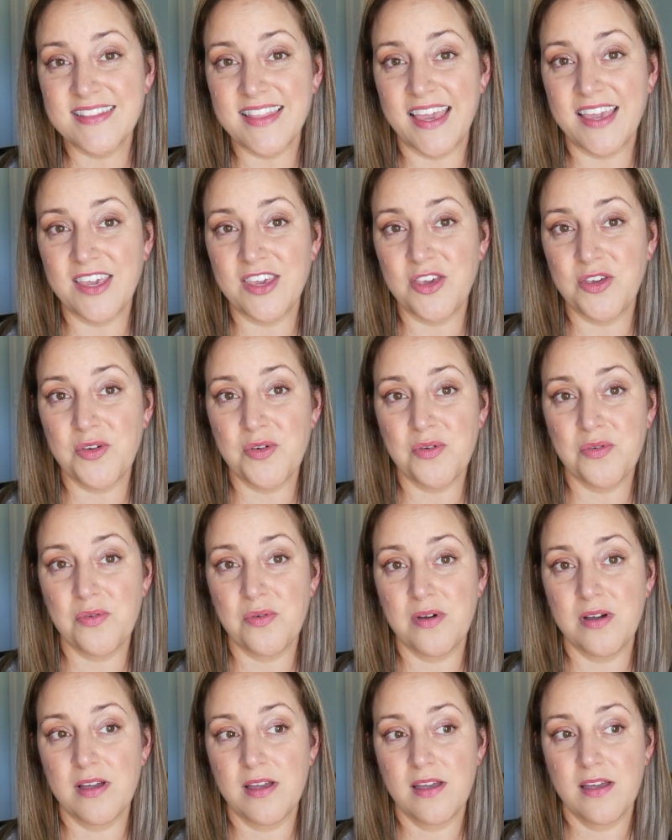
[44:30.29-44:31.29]
Thank
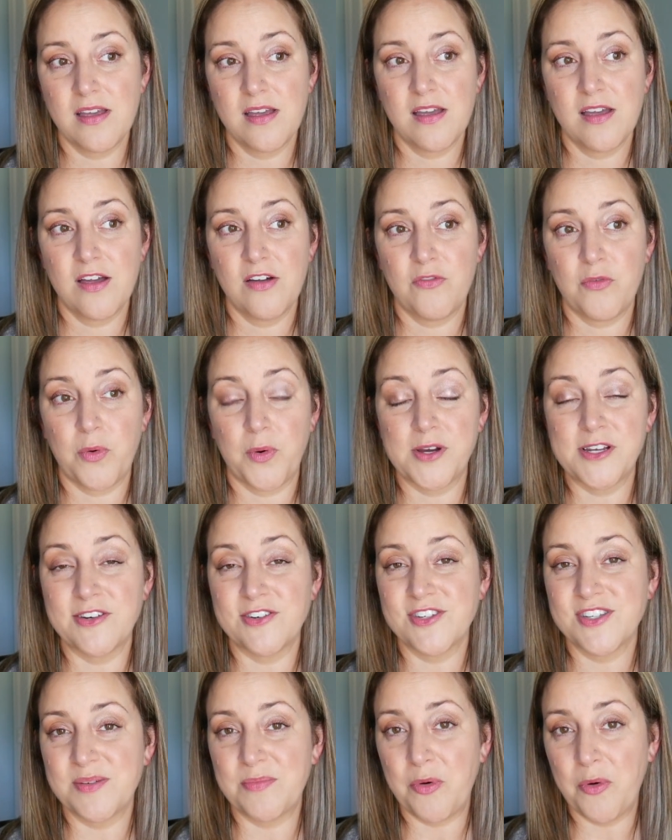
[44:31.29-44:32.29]
you for your
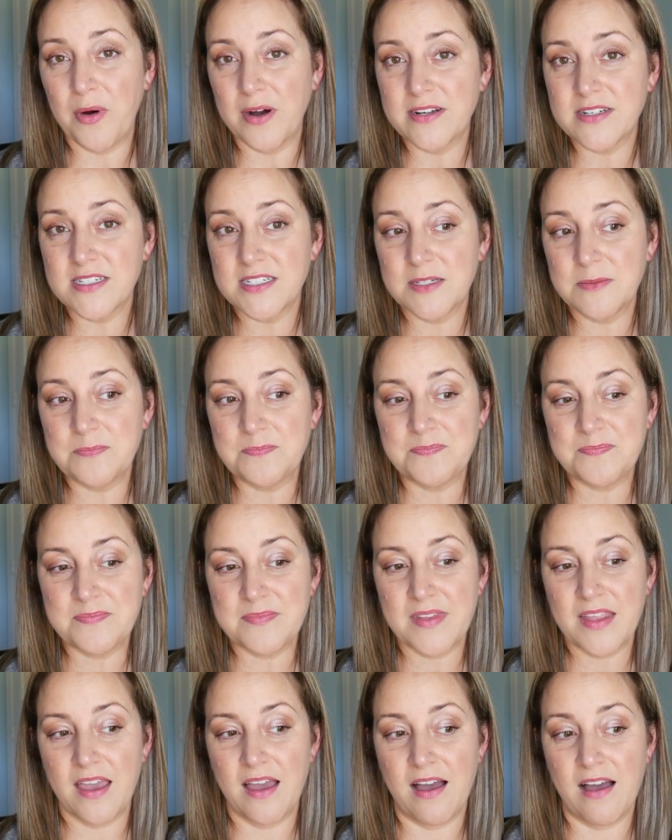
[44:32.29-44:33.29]
support
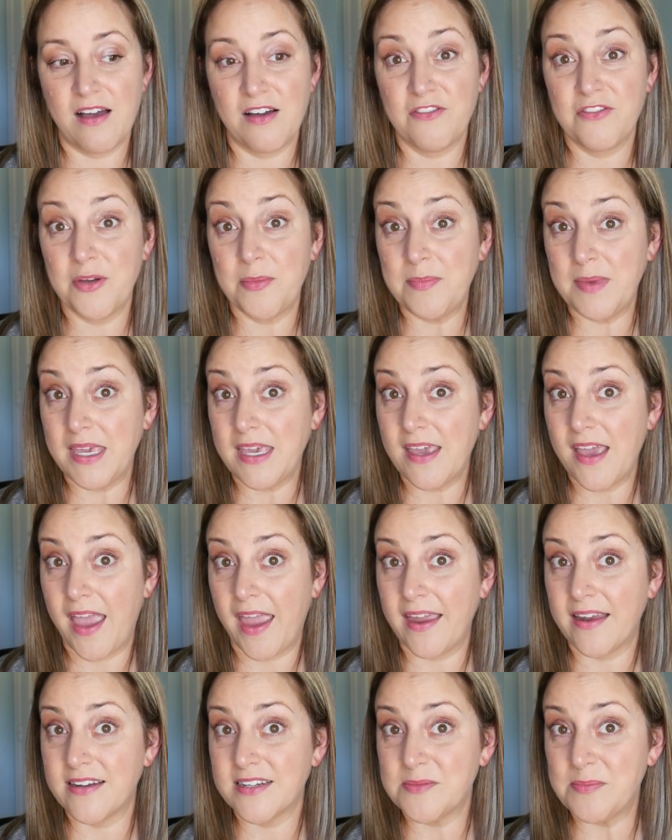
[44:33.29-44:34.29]
of me
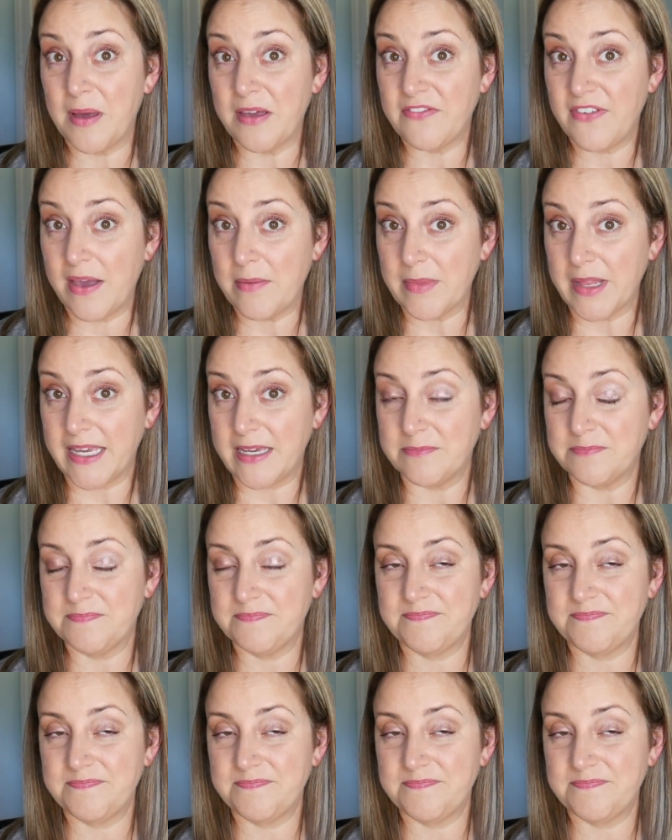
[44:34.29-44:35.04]
and my family.